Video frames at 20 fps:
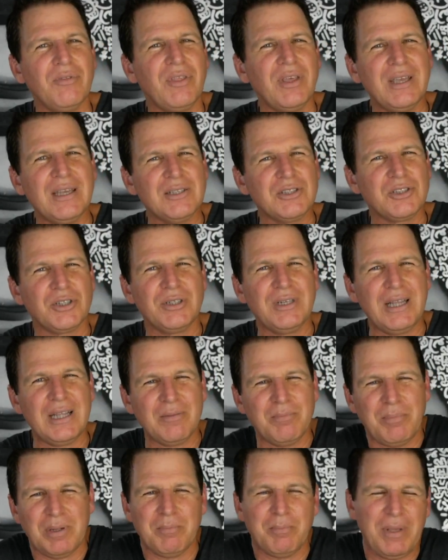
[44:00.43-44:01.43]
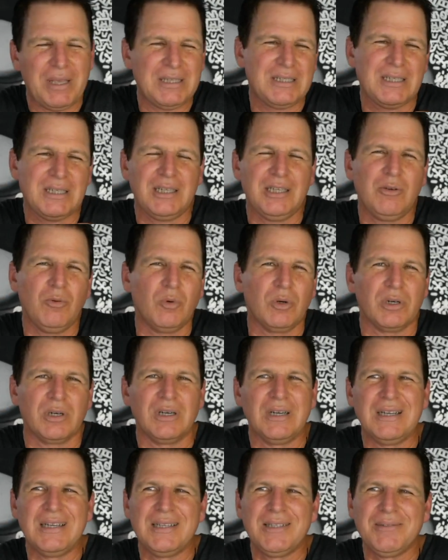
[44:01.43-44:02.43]
the internet, but basically
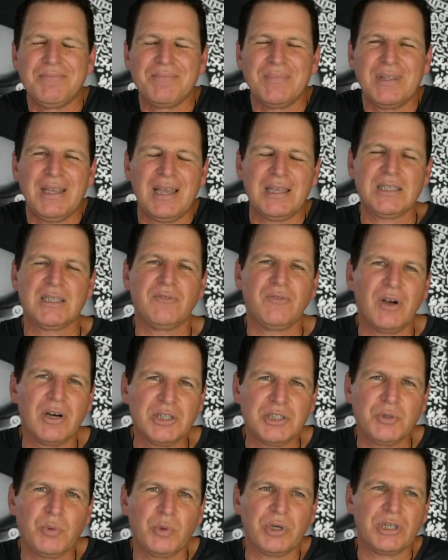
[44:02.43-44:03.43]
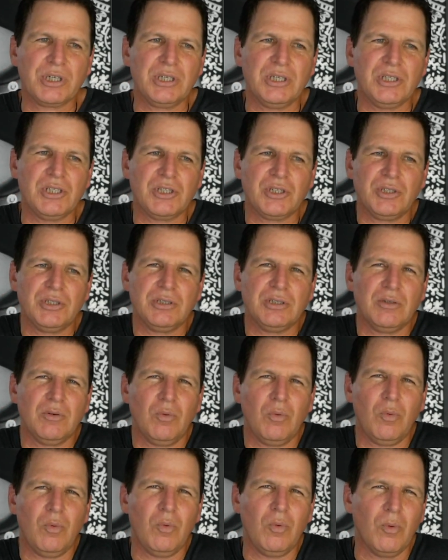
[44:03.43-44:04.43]
were, as far as we're concerned,
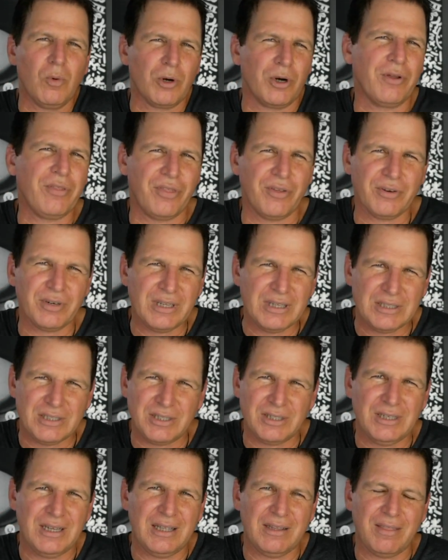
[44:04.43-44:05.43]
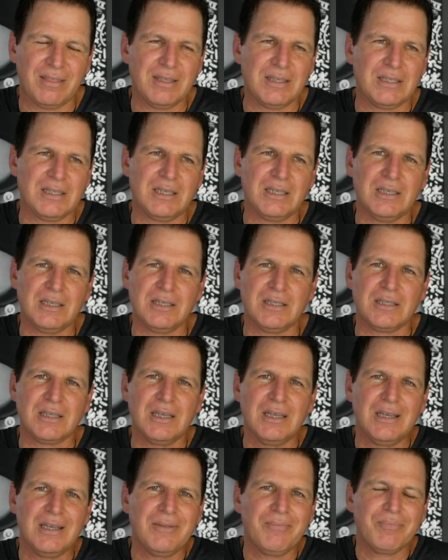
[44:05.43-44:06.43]
were their internet. This is
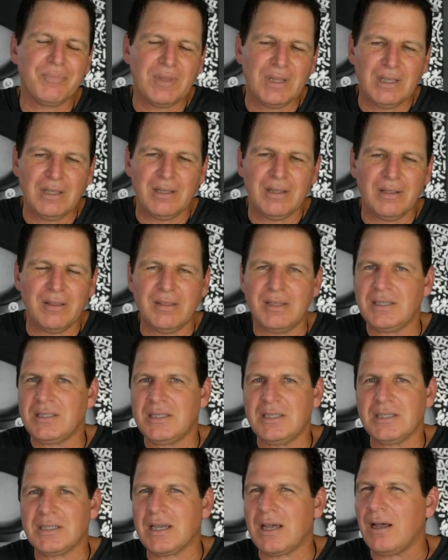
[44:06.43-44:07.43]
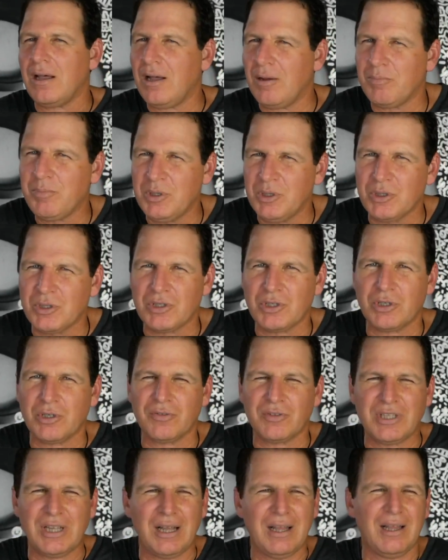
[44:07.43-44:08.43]

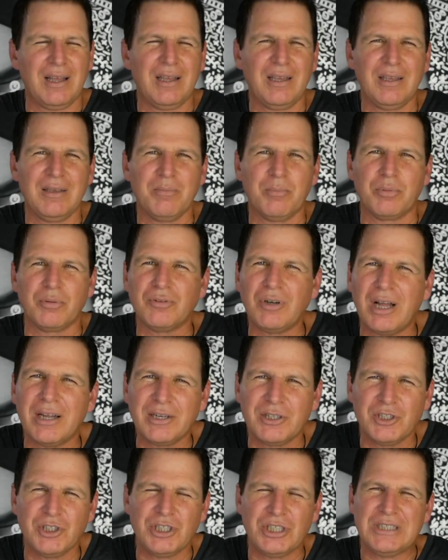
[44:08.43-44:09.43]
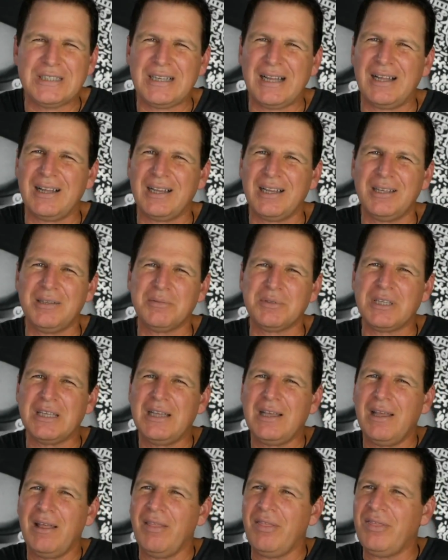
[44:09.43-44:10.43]
CompuServe time, Prodigy times.
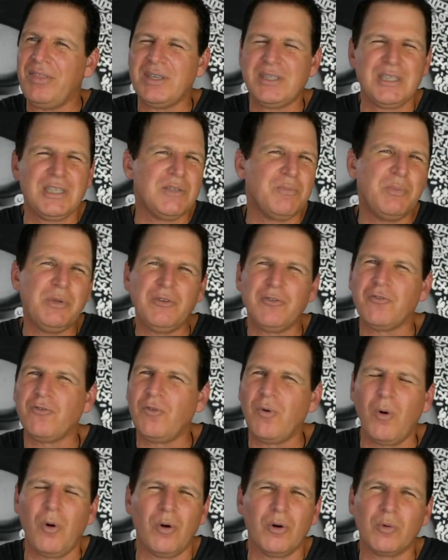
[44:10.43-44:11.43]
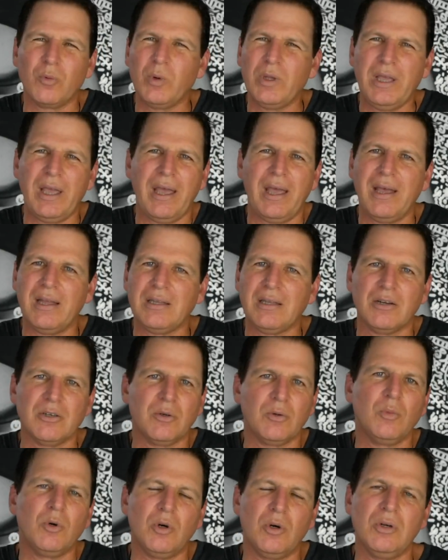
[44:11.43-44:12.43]
This is before we had
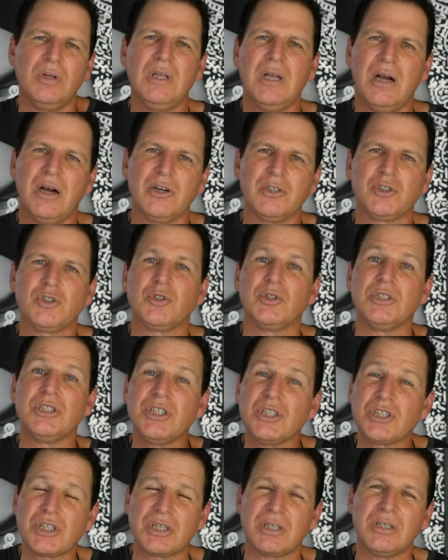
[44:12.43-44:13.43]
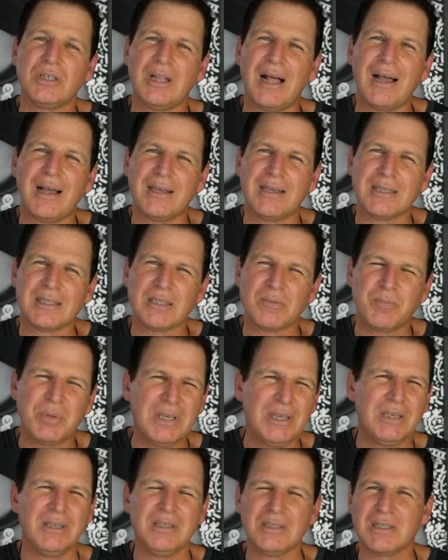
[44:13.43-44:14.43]
our traditional
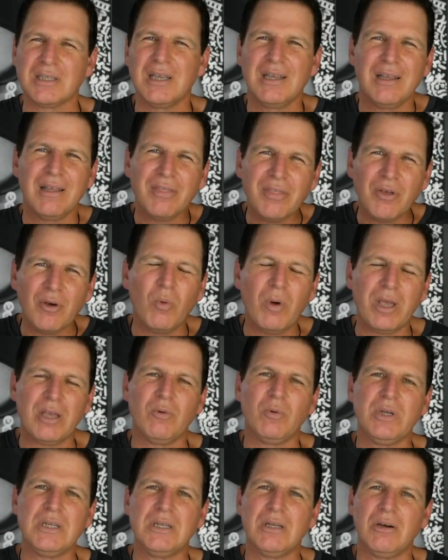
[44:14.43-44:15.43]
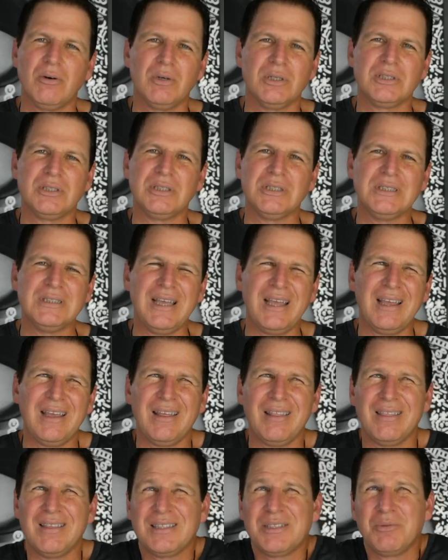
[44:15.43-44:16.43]
ISPs the way we know it
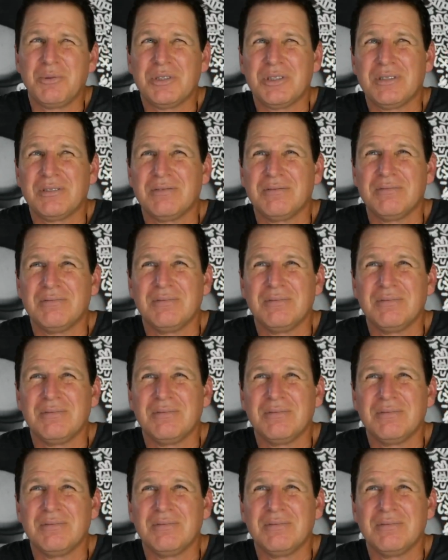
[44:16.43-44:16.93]
today. This was,